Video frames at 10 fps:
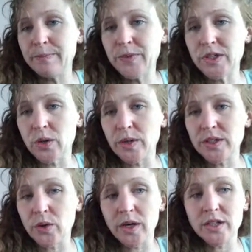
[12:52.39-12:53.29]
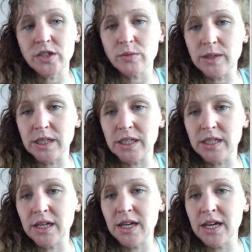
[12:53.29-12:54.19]
So it's going to
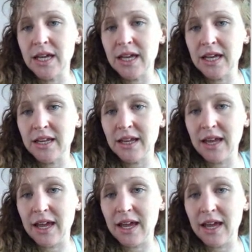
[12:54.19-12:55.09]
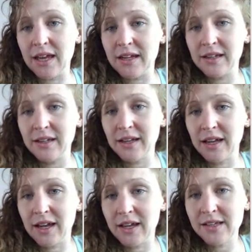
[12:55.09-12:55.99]
be
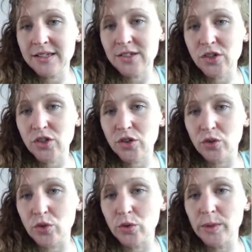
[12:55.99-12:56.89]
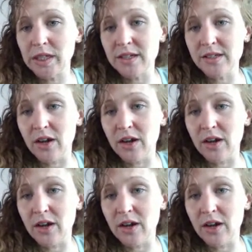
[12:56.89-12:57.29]
NS2 because